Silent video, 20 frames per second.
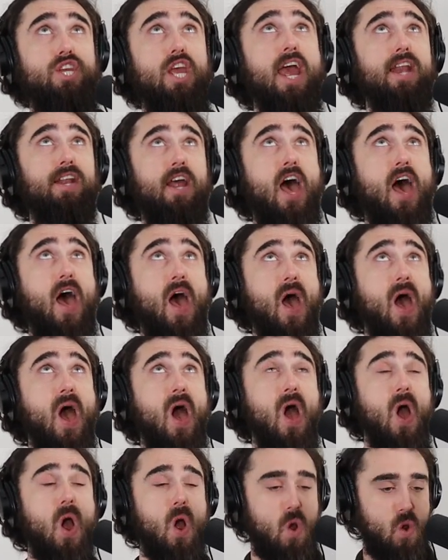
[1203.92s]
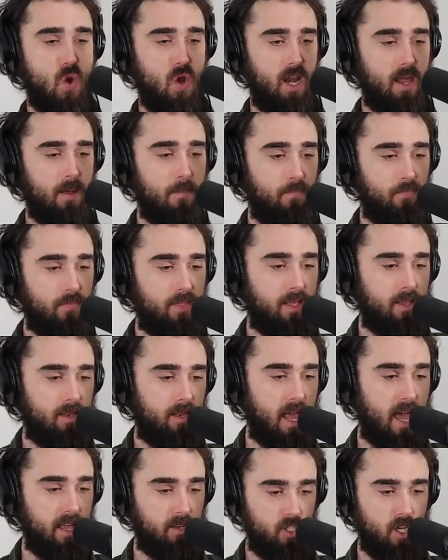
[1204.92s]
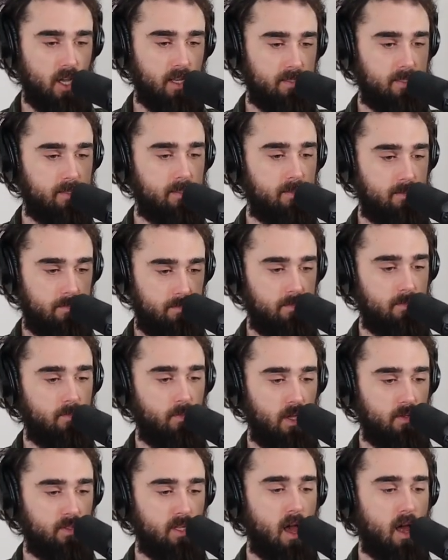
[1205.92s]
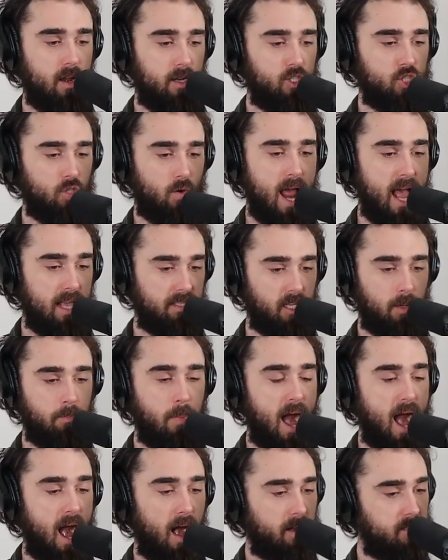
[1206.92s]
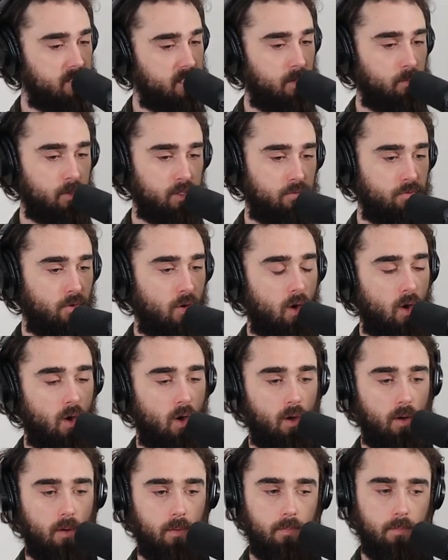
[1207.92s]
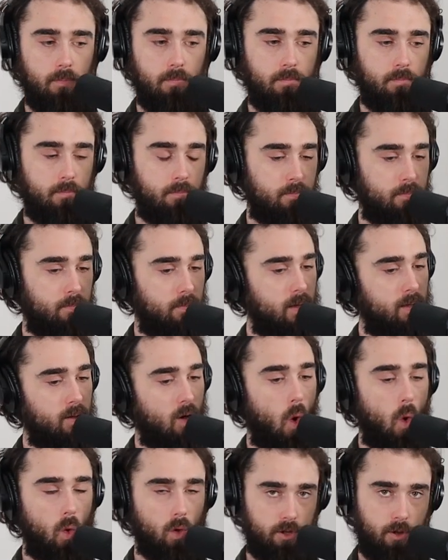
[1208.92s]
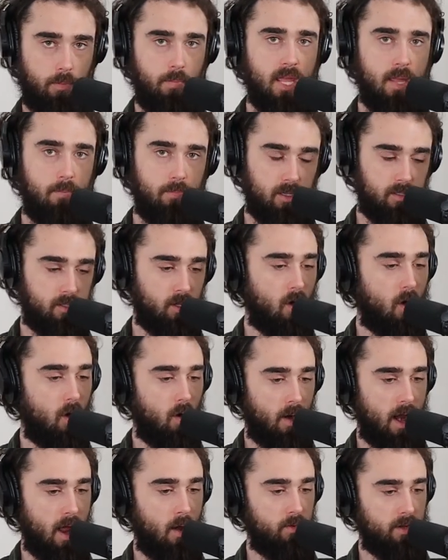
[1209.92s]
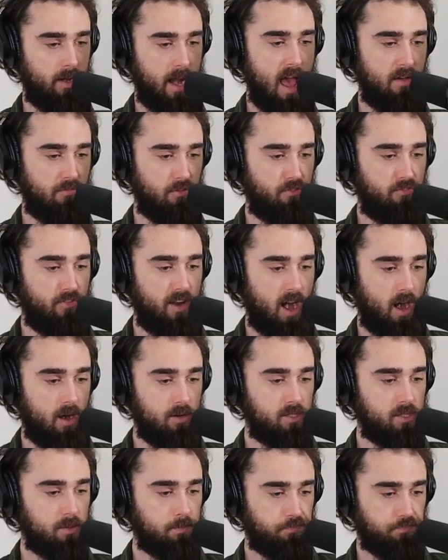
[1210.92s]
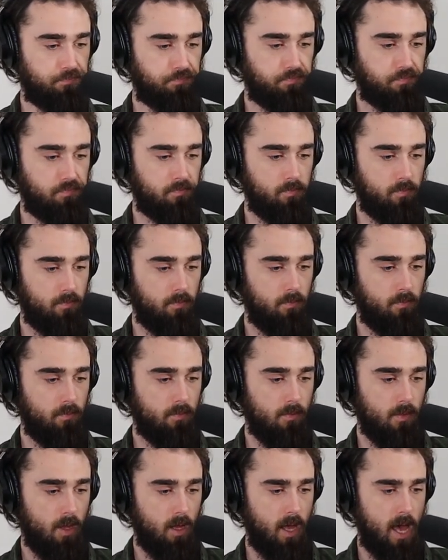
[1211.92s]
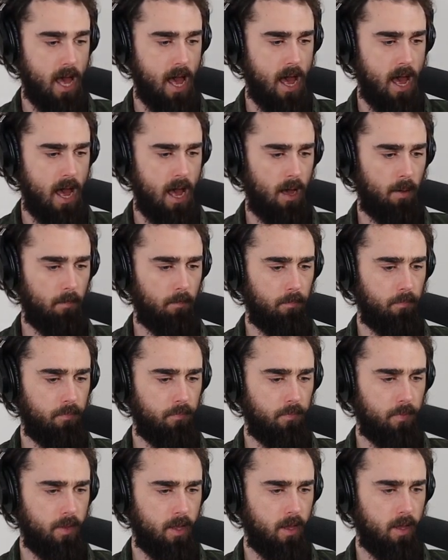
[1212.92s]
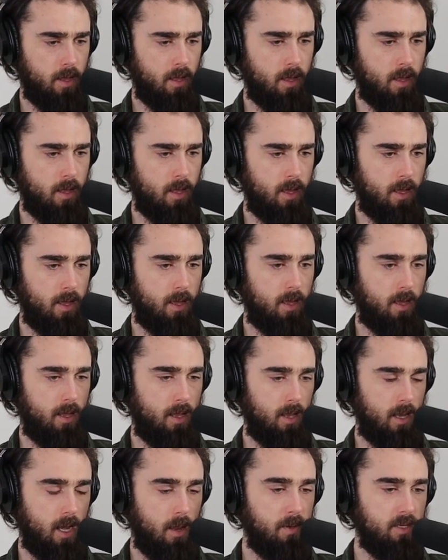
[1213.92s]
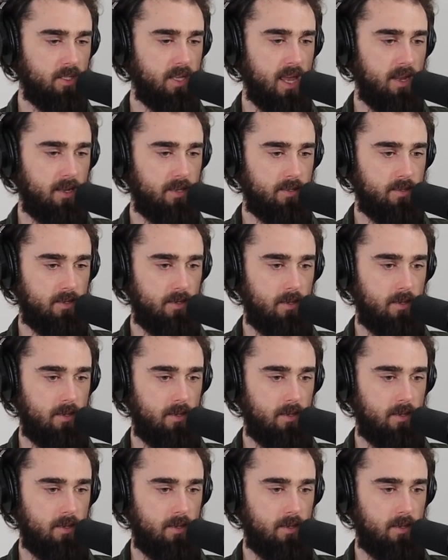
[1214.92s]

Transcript: shithole. Like, just, we used to call it Jurassic Park because it was for older people to go around and have affairs. Let me get